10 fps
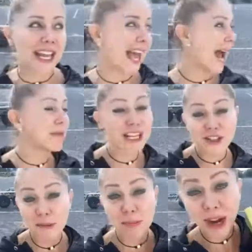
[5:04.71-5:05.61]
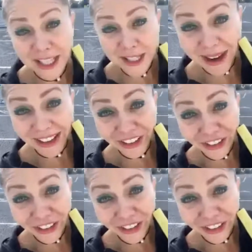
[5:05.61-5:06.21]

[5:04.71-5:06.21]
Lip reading: And I'm going to surprise my